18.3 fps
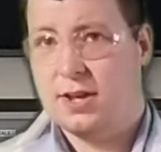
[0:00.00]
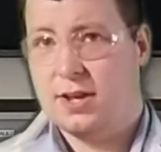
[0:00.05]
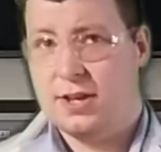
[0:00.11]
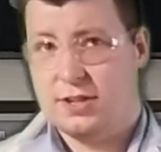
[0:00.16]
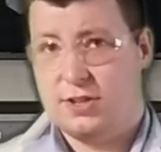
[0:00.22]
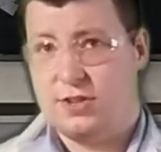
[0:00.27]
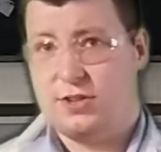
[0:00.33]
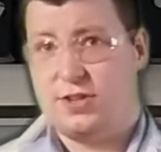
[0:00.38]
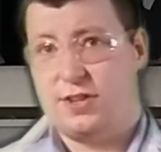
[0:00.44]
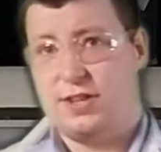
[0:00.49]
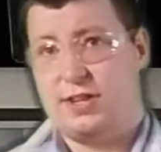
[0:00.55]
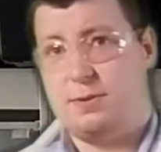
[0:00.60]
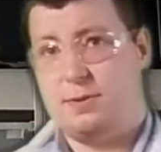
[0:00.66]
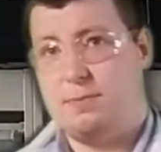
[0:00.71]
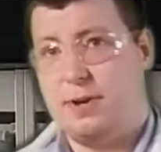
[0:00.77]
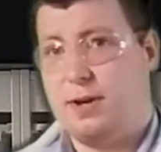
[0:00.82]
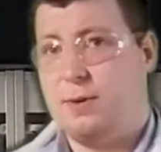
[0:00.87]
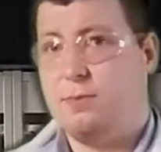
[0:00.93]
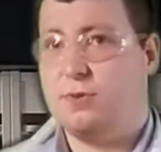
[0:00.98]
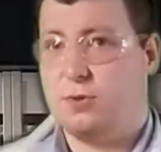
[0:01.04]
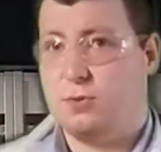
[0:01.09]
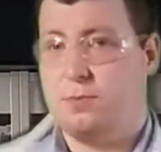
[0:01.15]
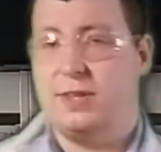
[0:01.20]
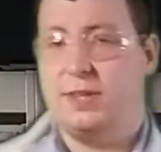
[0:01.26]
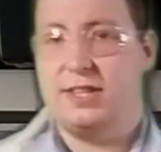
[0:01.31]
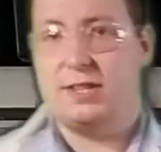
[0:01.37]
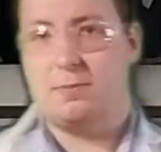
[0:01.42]
so something to burn, which would
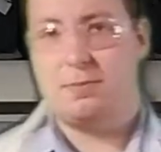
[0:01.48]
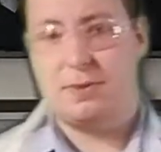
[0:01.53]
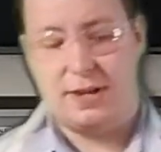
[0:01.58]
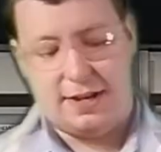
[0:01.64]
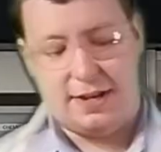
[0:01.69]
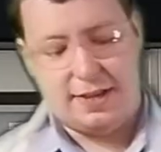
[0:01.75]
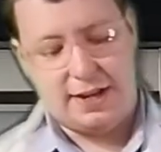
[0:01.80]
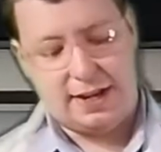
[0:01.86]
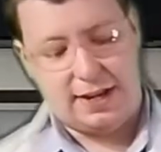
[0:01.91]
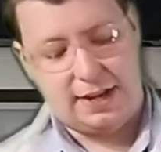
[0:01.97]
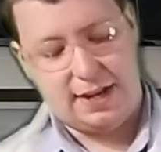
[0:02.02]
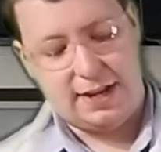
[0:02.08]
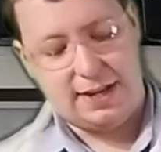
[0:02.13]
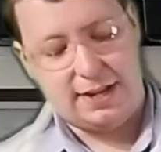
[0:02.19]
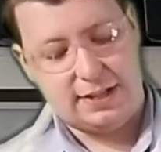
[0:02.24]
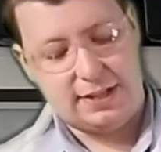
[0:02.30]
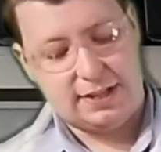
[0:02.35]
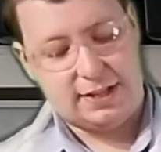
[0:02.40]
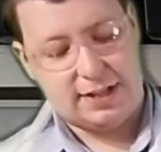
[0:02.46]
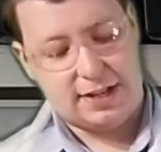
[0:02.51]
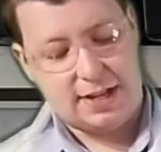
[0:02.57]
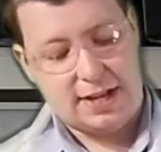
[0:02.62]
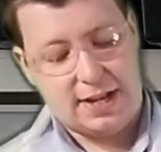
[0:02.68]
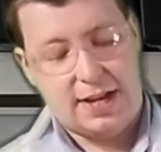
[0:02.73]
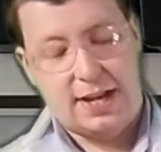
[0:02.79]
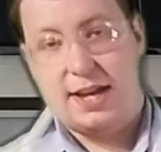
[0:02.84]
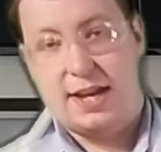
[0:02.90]
be the splint in that case,
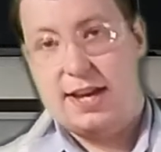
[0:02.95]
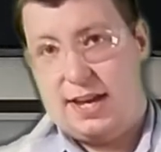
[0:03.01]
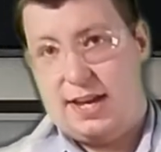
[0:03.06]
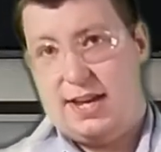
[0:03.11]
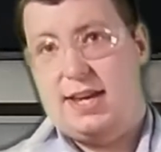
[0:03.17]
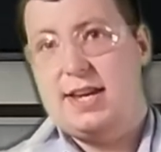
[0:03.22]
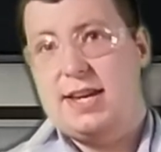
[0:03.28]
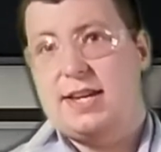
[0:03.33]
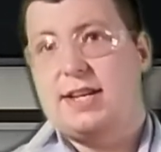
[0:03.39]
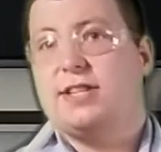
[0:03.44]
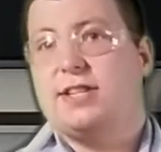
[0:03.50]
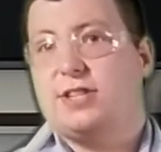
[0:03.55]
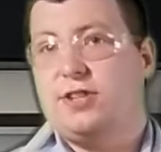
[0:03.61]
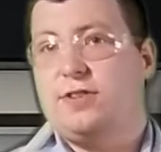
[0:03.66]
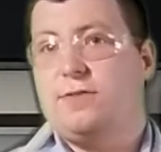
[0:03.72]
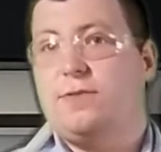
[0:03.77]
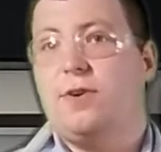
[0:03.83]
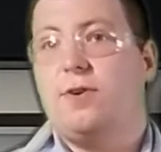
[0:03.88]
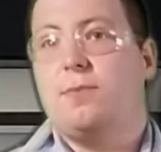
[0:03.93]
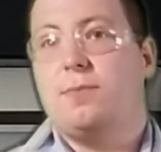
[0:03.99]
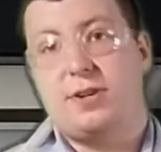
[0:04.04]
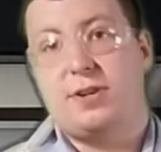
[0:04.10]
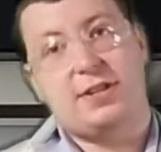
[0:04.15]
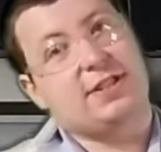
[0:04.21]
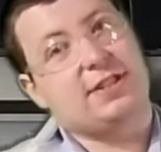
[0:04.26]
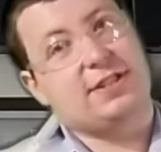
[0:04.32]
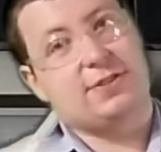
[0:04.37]
heat, so you've got
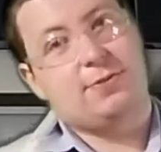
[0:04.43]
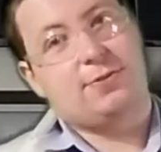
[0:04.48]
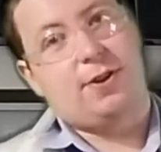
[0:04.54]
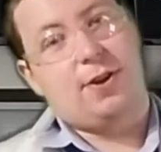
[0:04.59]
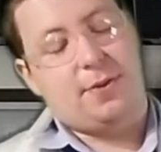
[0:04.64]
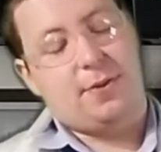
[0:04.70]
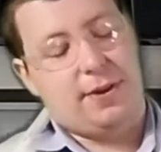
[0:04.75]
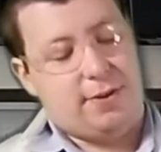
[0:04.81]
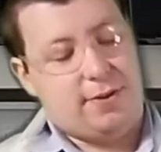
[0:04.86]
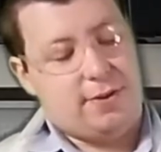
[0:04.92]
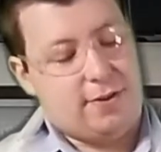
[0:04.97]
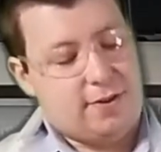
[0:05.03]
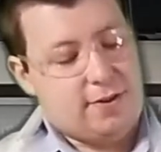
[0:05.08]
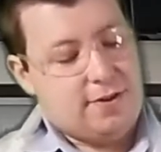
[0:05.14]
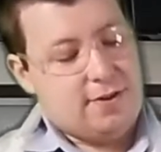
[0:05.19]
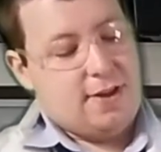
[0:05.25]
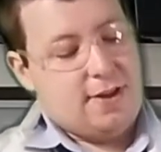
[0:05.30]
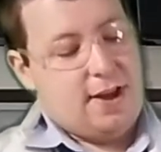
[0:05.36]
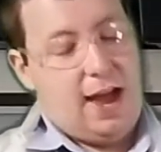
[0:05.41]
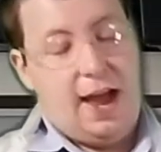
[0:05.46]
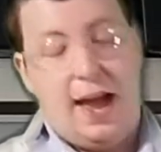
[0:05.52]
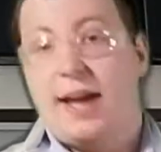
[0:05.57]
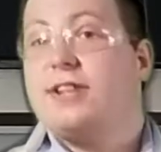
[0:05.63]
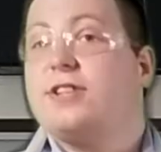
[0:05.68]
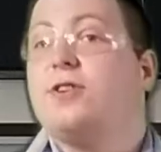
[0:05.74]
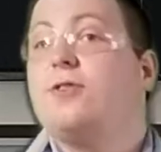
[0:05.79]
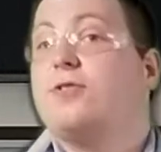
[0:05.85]
because it's still glowing hot,
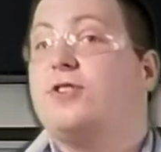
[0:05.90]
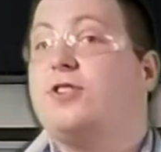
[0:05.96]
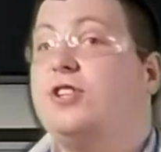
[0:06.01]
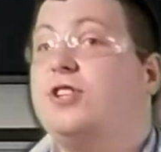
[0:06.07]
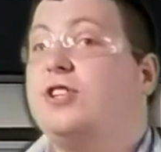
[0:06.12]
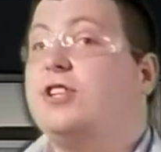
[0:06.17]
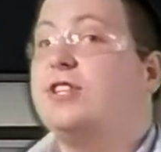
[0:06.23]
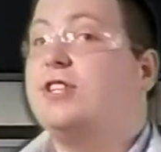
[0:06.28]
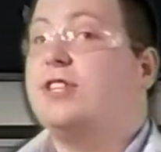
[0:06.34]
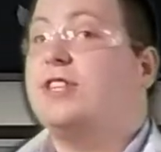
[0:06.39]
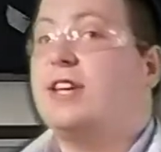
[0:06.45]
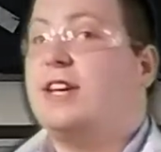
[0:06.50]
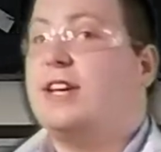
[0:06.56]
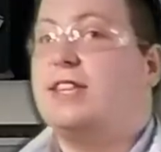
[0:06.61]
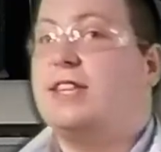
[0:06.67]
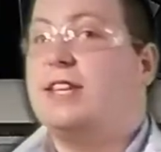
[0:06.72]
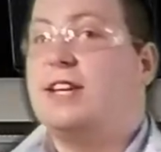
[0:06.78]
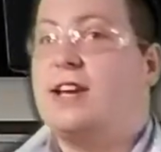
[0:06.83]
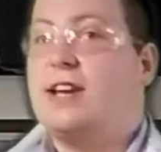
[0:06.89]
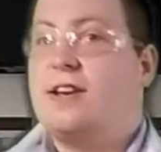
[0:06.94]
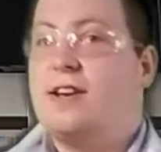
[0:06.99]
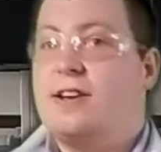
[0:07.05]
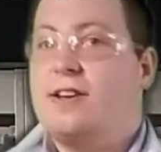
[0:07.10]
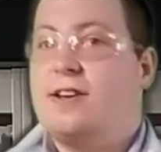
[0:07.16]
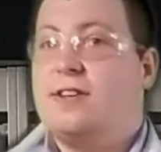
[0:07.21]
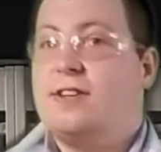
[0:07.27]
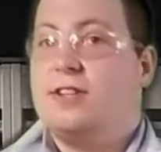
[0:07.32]
and oxygen is the 3rd thing.
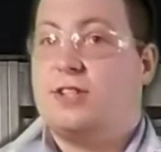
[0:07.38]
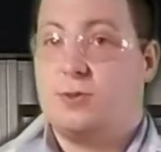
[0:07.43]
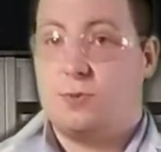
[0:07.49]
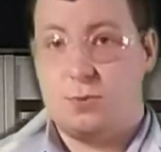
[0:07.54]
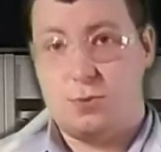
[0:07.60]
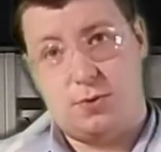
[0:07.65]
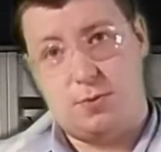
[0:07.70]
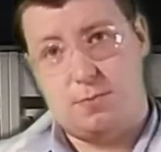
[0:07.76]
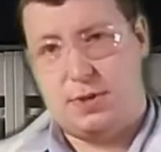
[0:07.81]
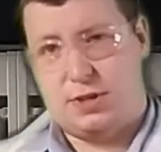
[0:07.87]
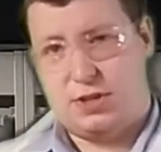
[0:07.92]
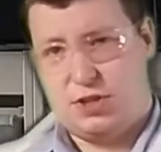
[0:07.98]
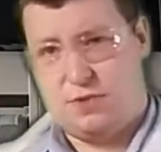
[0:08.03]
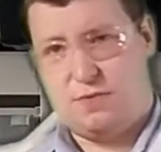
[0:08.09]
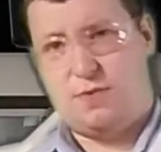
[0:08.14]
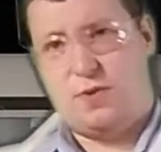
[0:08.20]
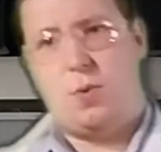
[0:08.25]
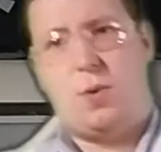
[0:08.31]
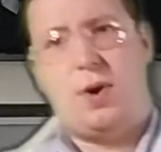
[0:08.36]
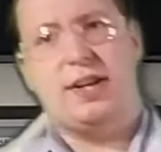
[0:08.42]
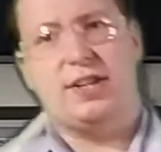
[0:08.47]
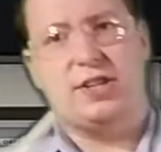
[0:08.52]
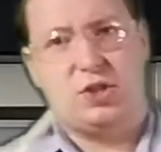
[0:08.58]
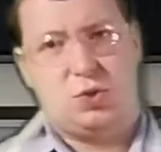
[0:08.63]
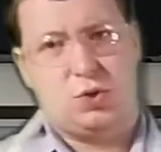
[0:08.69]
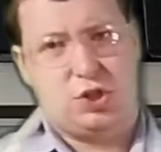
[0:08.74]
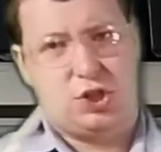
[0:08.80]
So all combustion
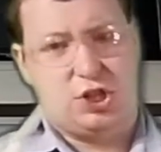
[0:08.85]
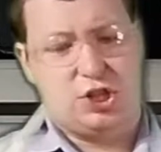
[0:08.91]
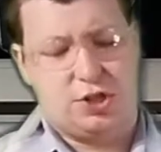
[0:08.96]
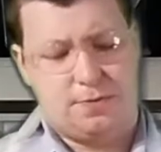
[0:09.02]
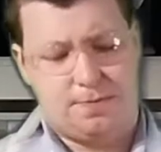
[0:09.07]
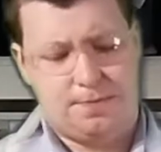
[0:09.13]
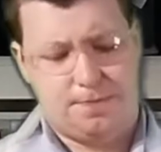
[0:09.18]
requires oxygen.